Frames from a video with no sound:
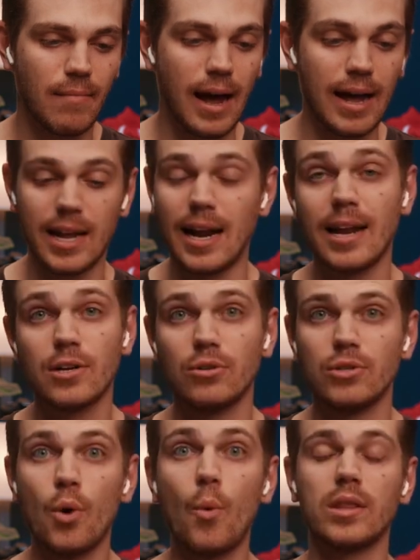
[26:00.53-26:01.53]
again, I
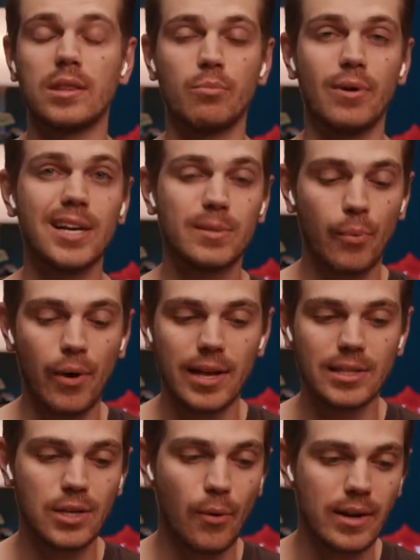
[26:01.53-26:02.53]
don't know what the price
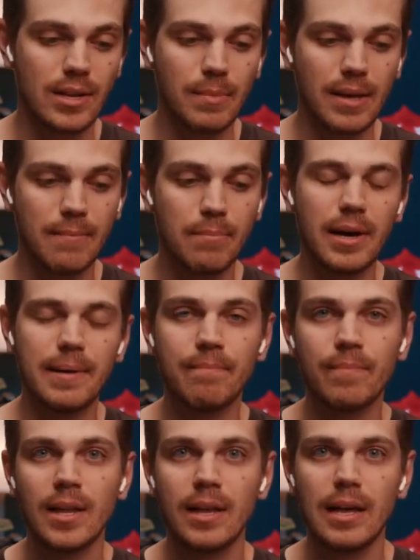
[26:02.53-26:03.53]
point is going to be,
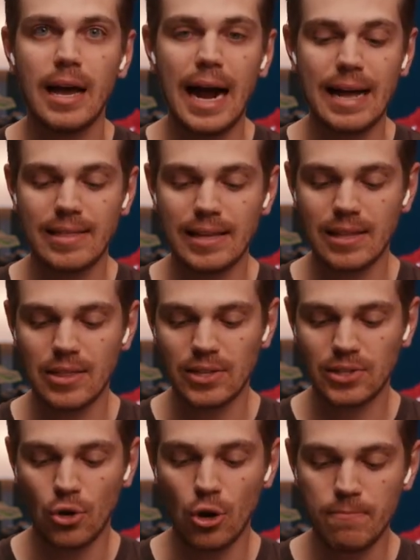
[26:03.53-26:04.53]
but I think that
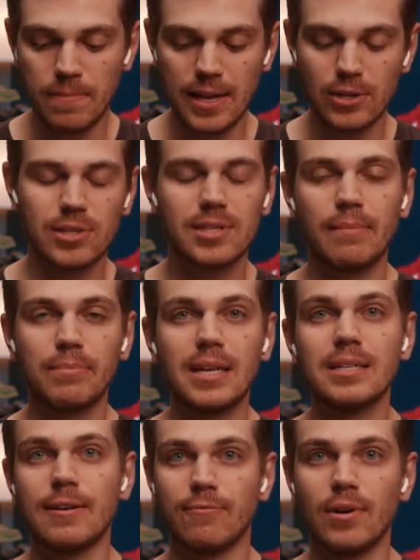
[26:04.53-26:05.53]
this could be just
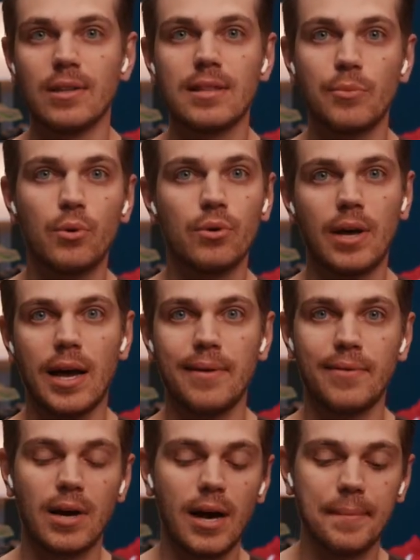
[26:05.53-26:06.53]
something different that will kind
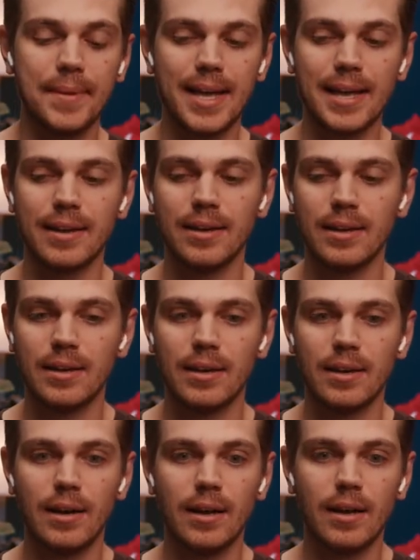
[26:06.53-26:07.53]
of
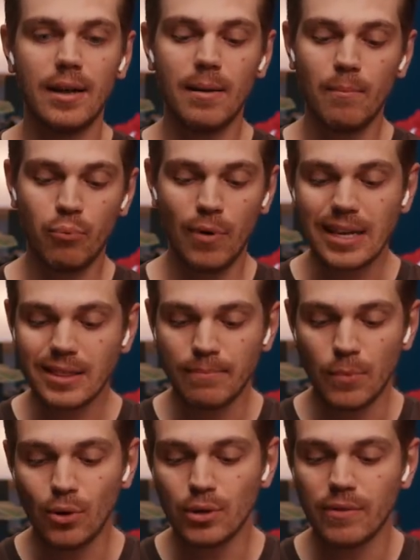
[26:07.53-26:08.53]
break the
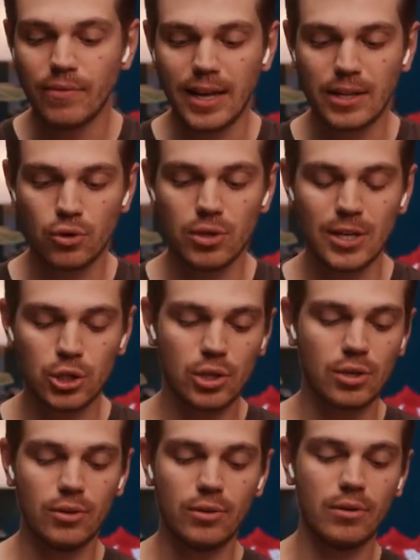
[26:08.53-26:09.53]
mold of like
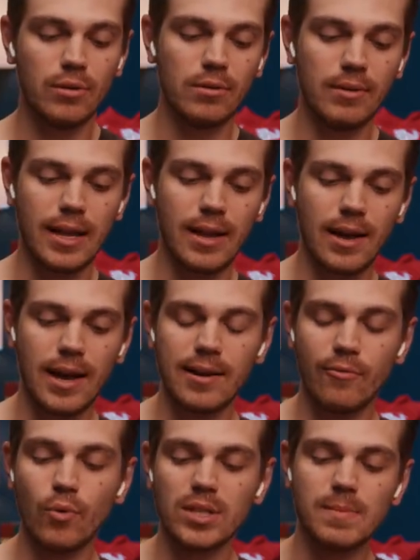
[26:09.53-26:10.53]
traditional, like
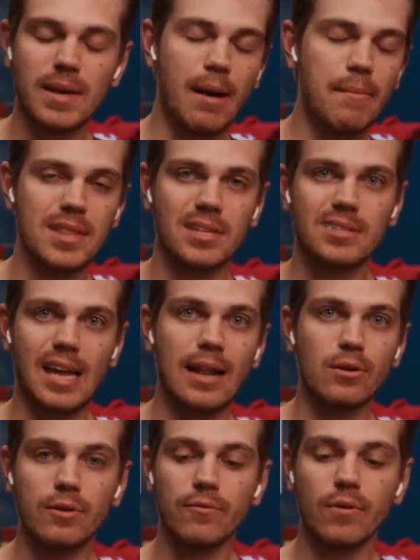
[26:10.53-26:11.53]
kind of what's becoming the
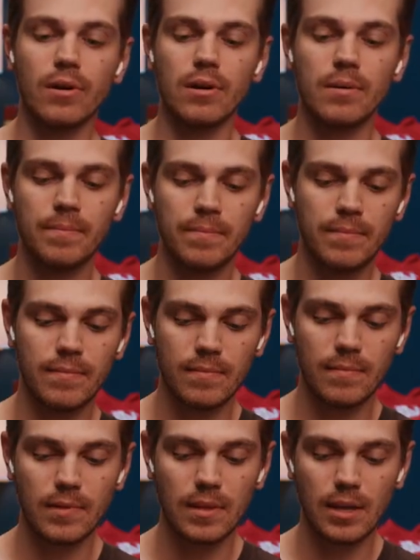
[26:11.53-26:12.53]
standard for
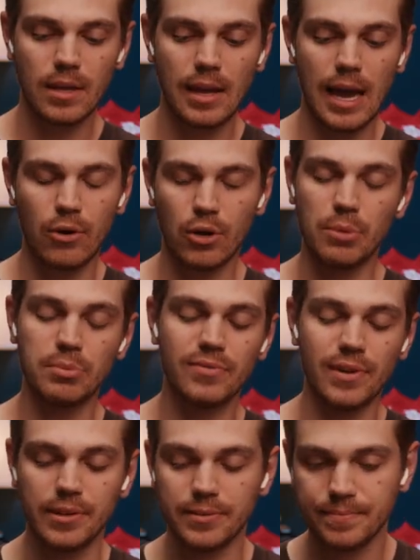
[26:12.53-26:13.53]
how cubes
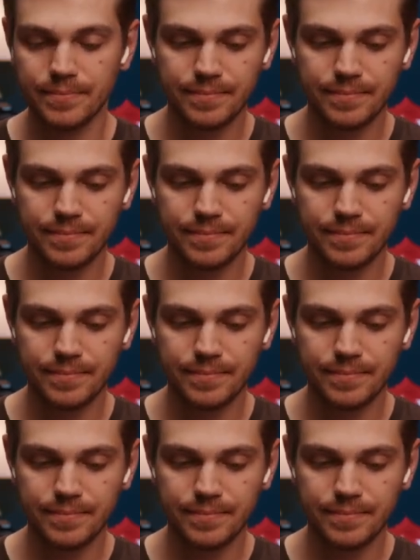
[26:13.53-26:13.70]
feel.